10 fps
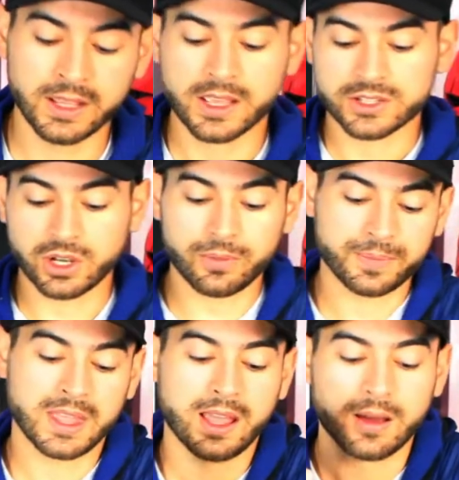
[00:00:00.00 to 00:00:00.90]
So
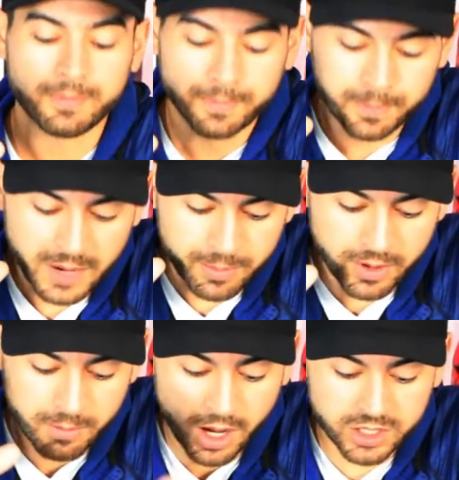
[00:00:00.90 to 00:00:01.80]
I
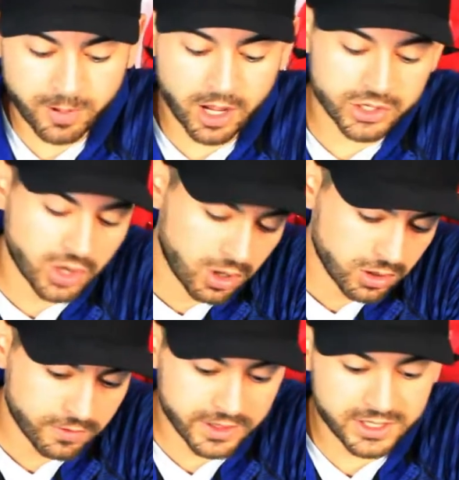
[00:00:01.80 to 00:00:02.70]
put Modge Podge all
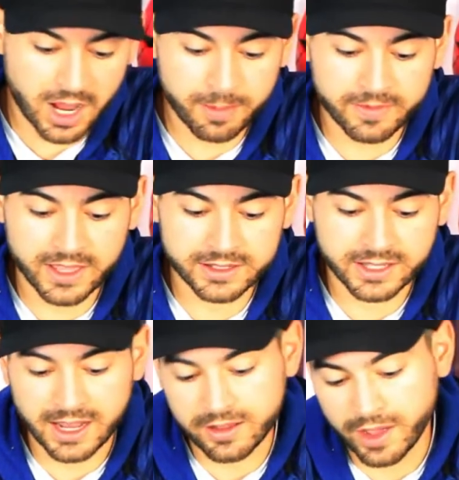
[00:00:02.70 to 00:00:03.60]
over the top of it to
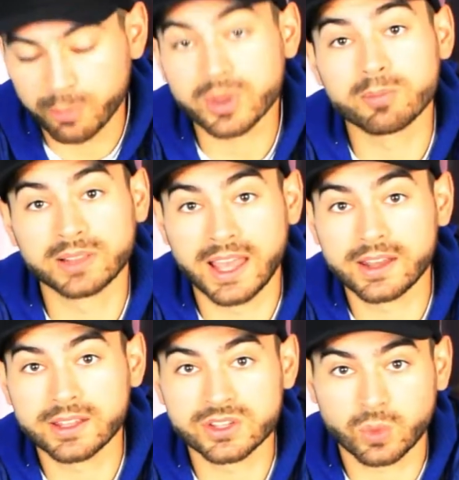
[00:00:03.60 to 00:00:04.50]
kind of help it
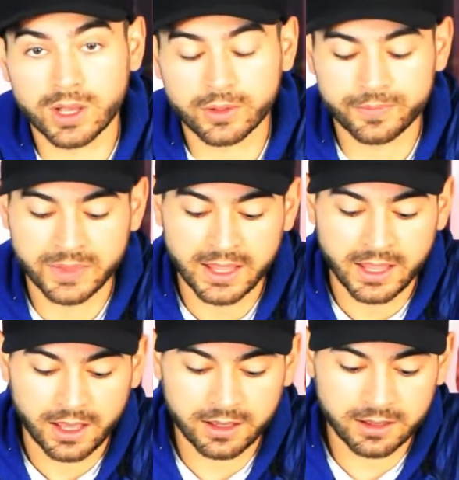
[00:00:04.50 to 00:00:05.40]
blend as well.
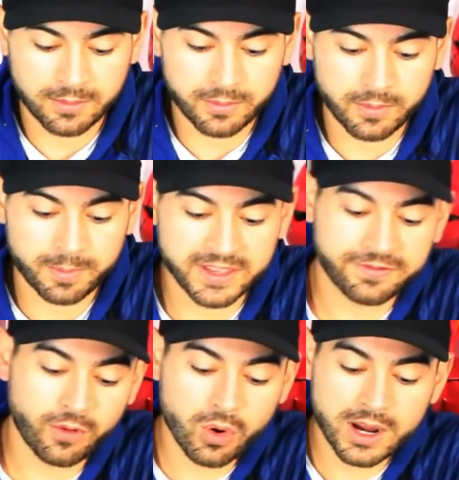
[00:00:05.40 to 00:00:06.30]

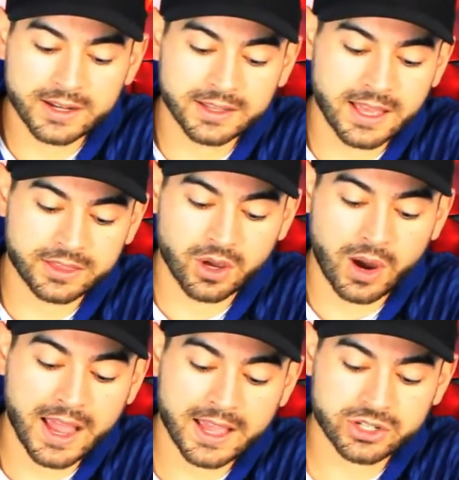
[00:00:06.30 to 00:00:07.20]
Before I did that though,
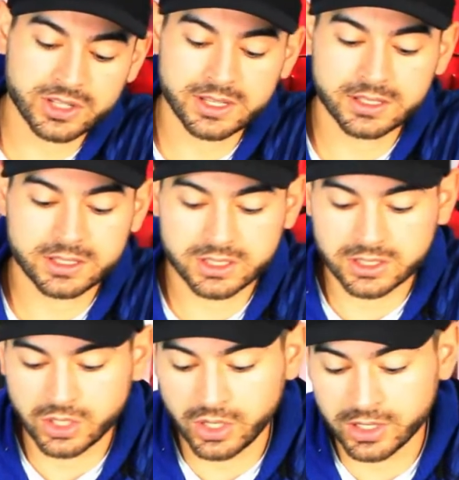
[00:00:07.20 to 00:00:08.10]
I actually
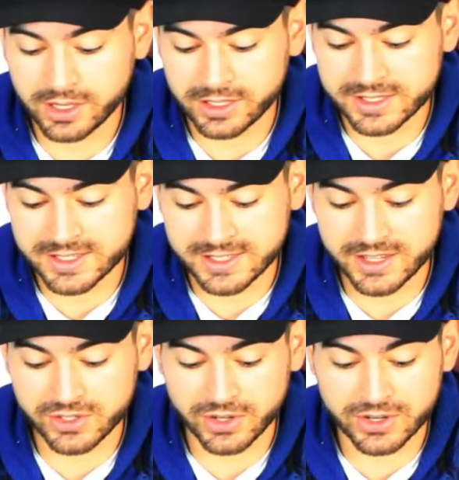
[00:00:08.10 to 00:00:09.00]
took
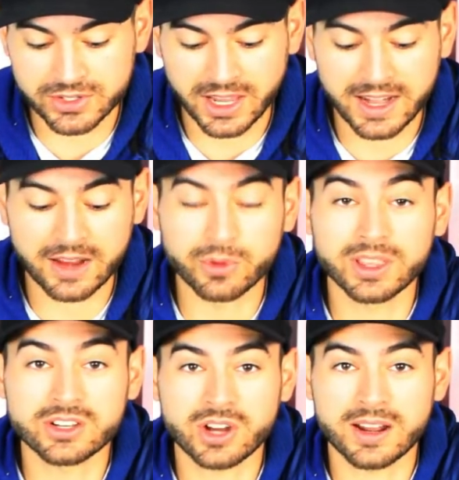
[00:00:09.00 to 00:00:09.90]
scissors and I
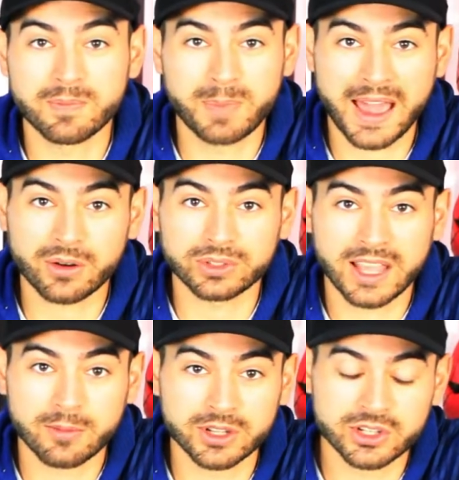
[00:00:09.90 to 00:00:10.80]
really tried to battle
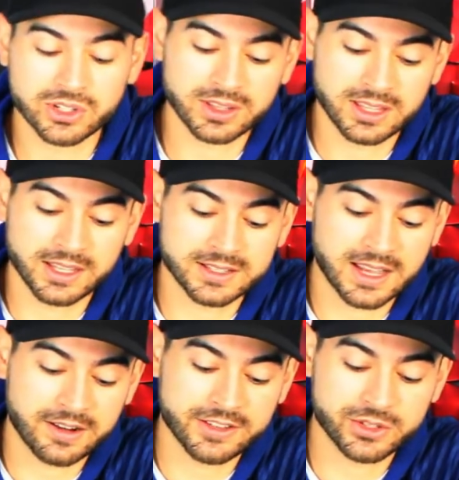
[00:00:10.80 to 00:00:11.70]
damage the
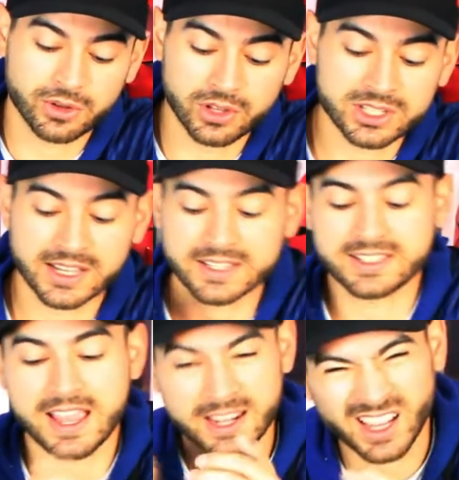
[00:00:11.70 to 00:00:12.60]
inside of this so it looks like it's
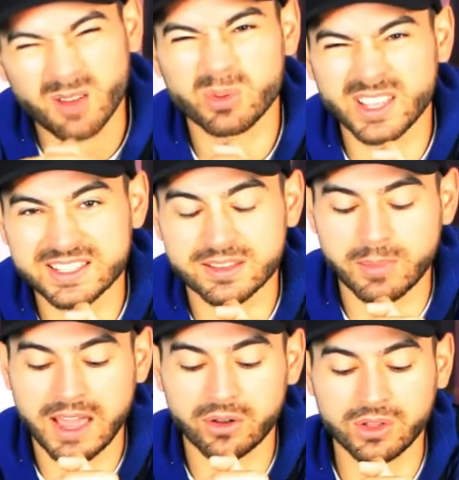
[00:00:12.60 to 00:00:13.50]
taken a couple hits in
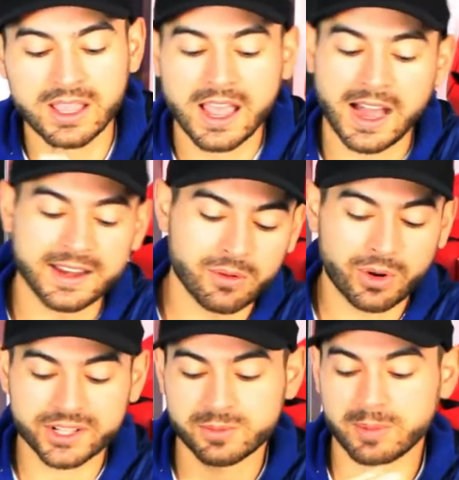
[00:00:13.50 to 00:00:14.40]
battle. I didn't
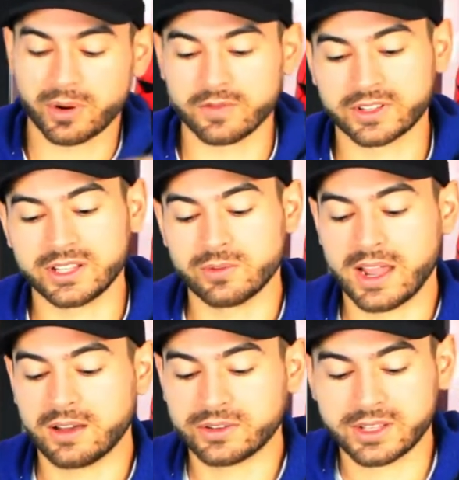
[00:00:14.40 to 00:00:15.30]
want it to be perfectly
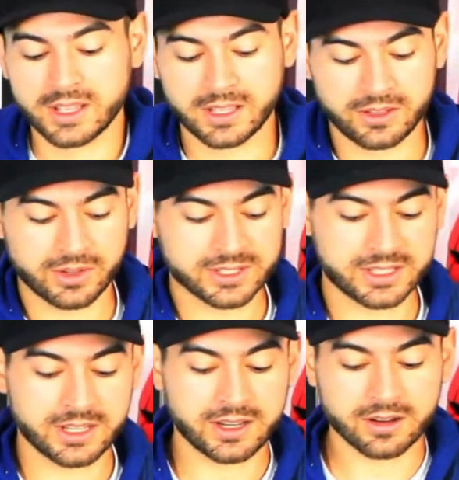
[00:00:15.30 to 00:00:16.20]
round. You can
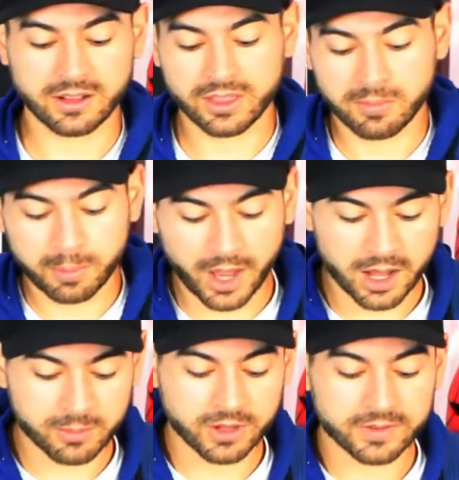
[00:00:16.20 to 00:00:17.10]
see here on the
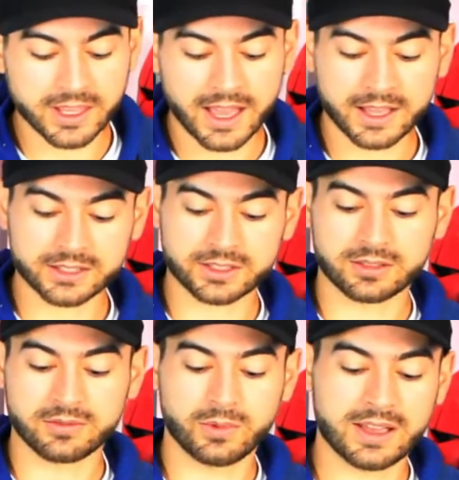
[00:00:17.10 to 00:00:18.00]
bottom of the
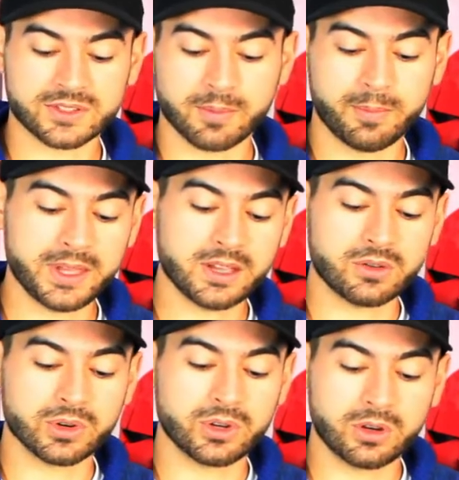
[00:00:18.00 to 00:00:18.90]
axe, we have some big
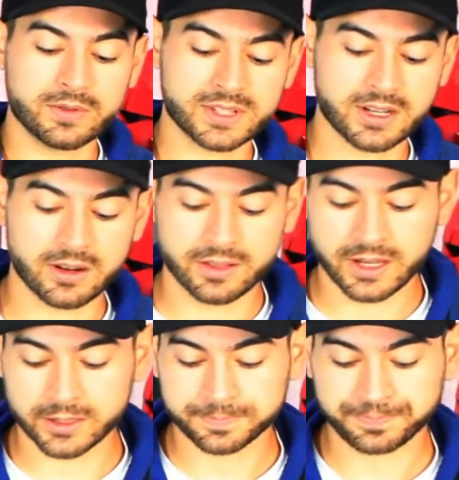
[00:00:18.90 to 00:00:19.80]
grooves here and
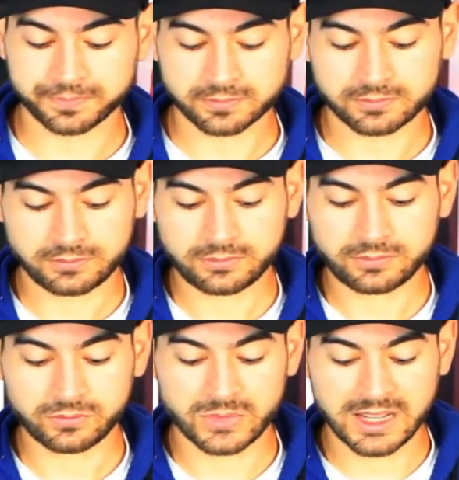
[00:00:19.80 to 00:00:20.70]
there,
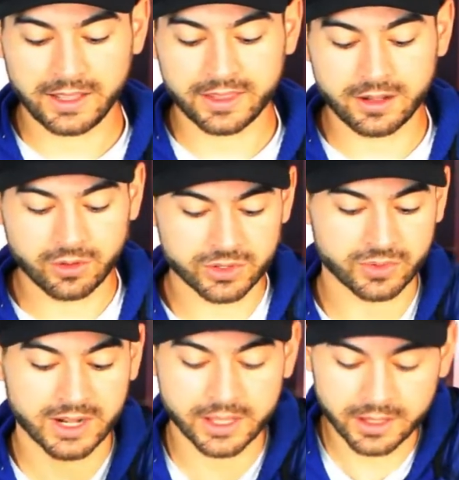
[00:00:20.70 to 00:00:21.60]
and then it was
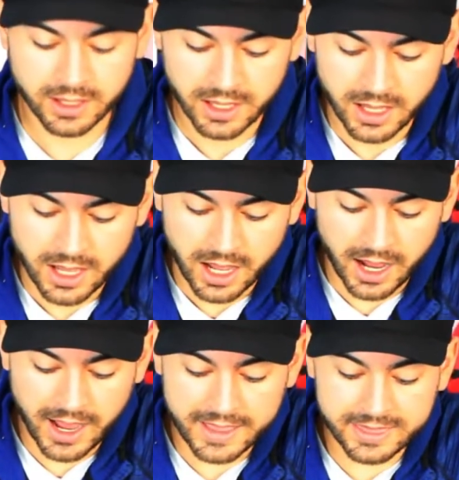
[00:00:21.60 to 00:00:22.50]
ready.
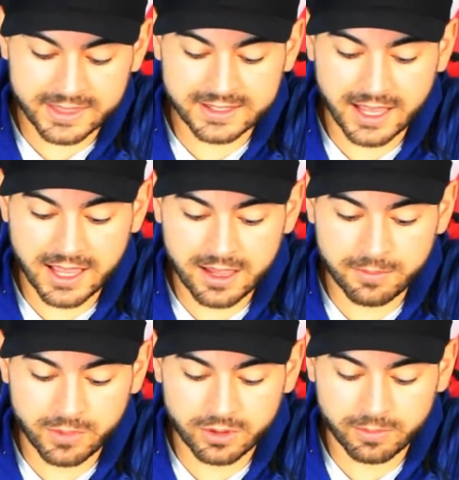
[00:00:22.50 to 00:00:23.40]
At the
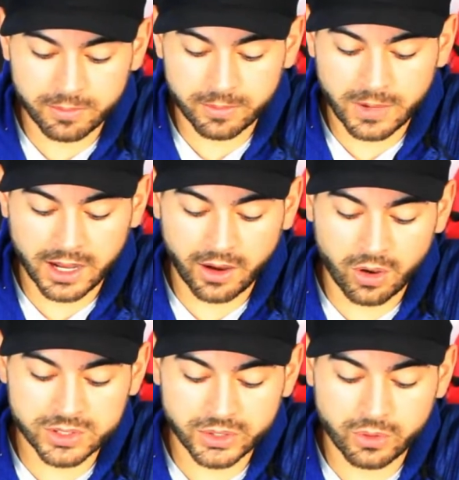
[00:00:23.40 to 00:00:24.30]
time, I
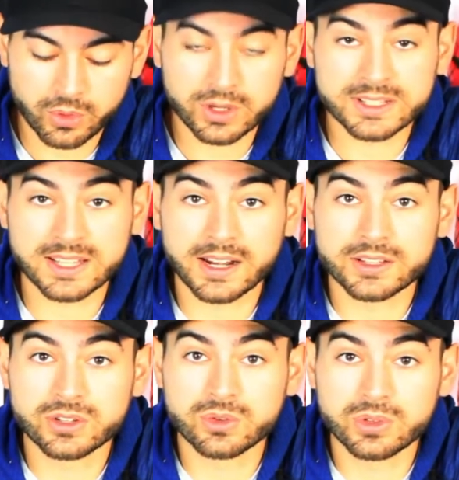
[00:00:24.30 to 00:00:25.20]
also
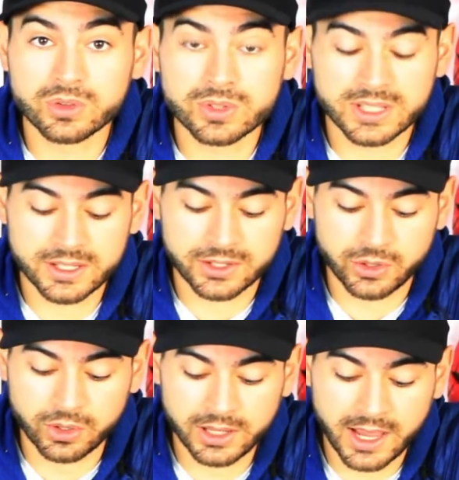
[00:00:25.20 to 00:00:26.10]
decided to use these
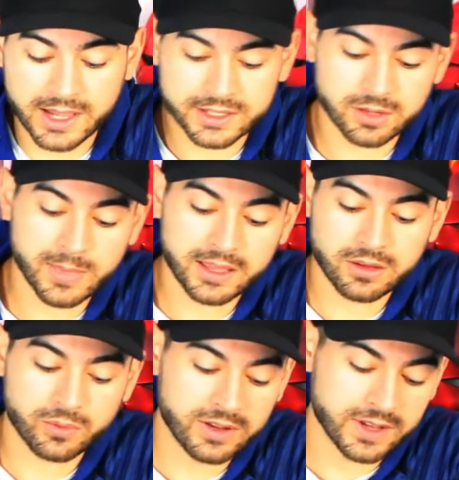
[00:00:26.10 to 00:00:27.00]
googly eyes to make
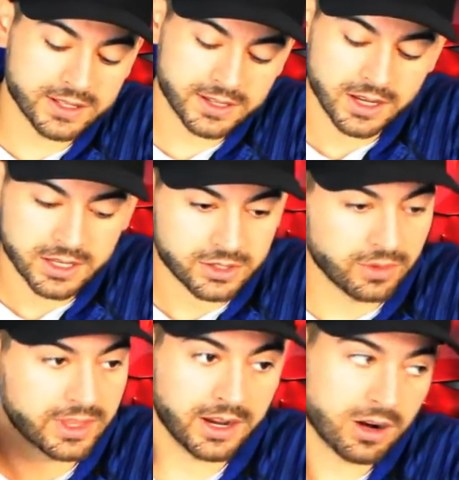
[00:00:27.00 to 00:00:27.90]
the rivets.
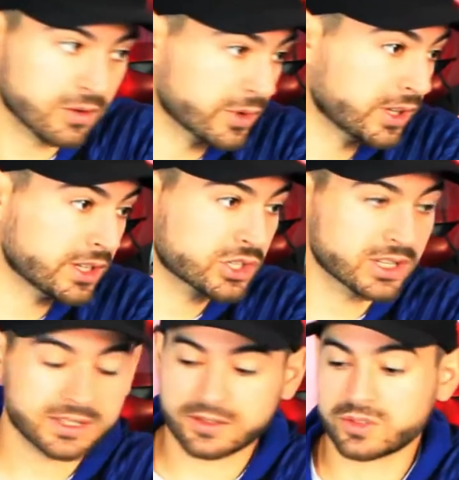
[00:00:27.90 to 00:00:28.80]
So they are really
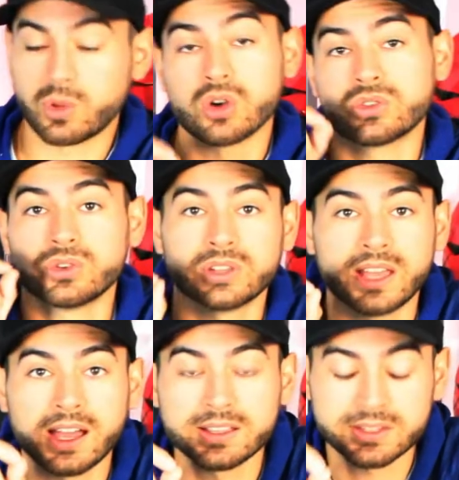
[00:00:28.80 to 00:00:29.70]
just small googly
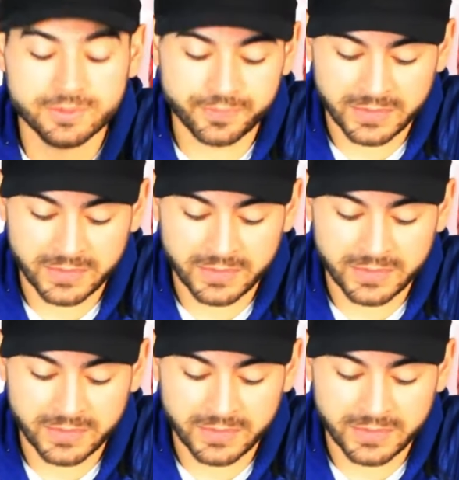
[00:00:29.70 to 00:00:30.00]
eyes.